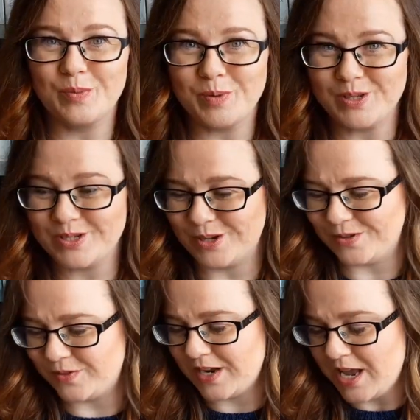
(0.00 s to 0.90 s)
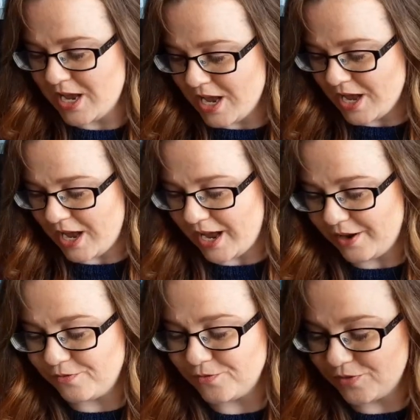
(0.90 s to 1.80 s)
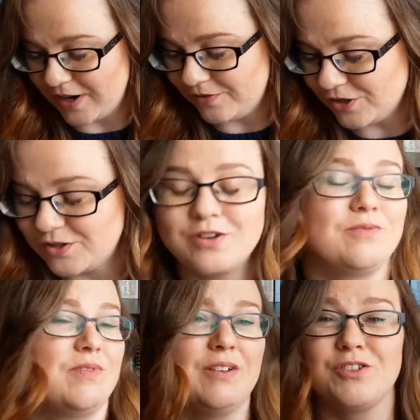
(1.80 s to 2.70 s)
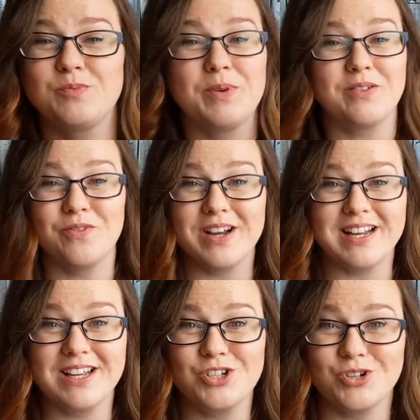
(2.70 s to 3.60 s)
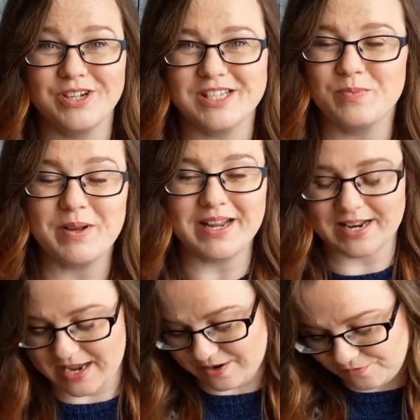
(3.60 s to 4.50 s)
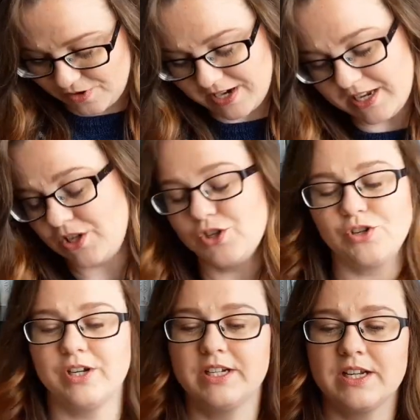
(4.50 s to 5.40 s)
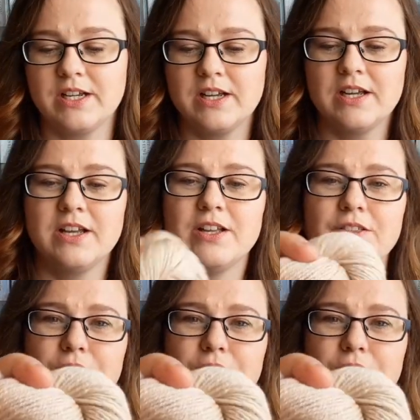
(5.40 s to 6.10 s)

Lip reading: soft. I've just been really enjoying spinning. I've really enjoyed the